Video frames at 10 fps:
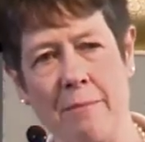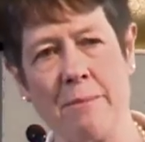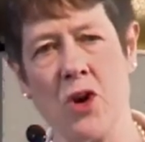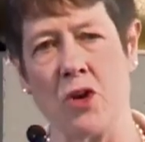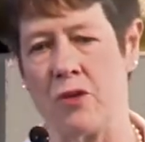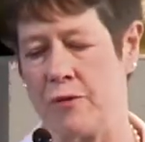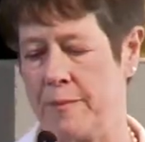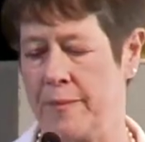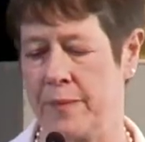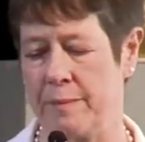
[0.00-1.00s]
move,
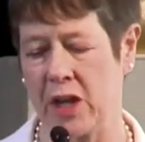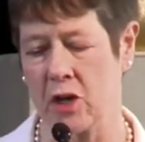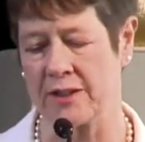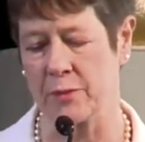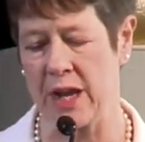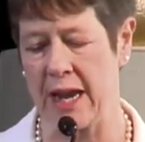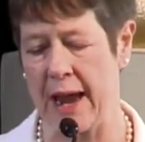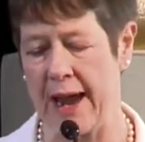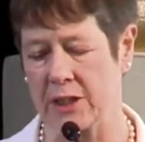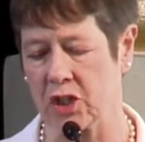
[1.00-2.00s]
because we
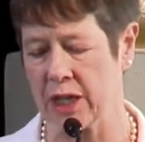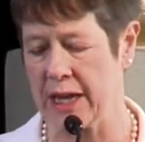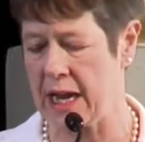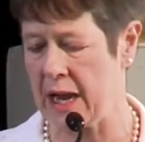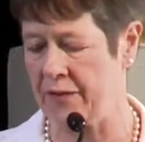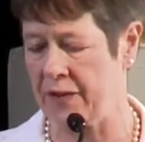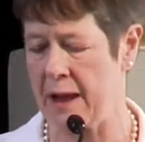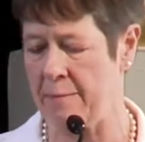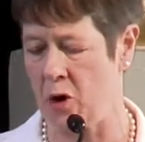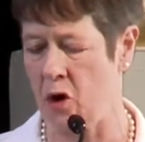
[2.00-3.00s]
actually, at
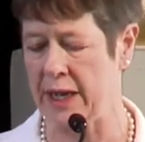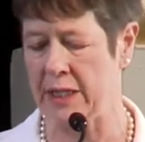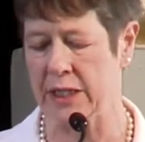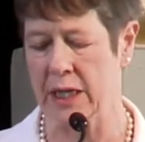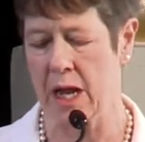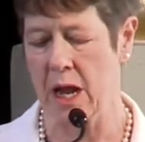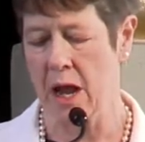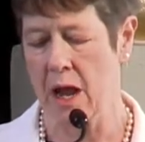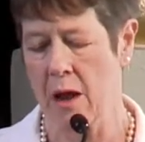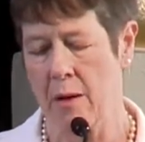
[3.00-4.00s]
that point,
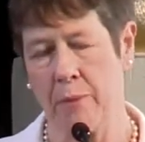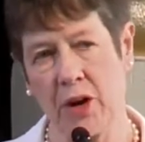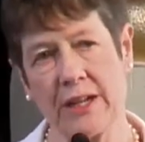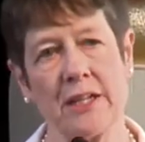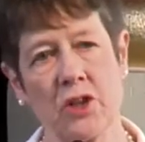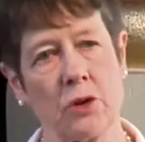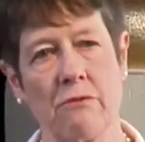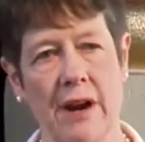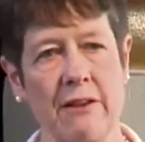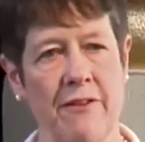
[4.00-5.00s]
put it into a
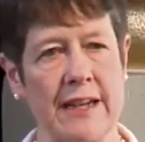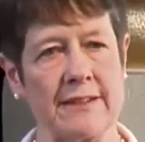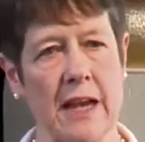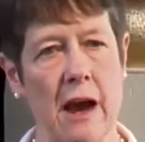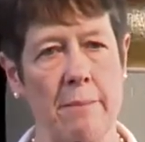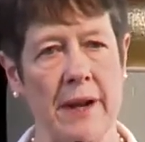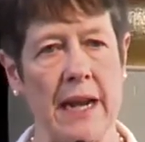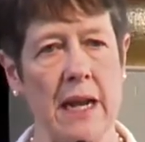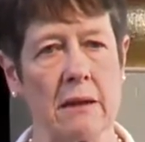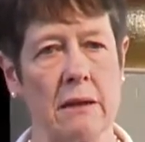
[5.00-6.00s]
ring-fence
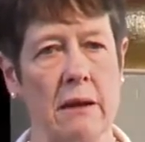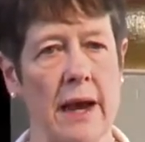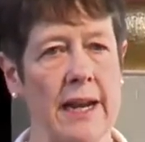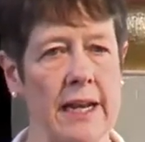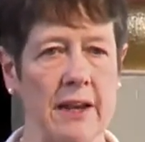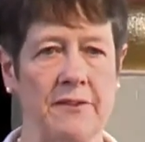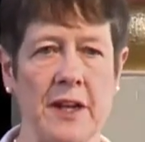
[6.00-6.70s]
company, and it gift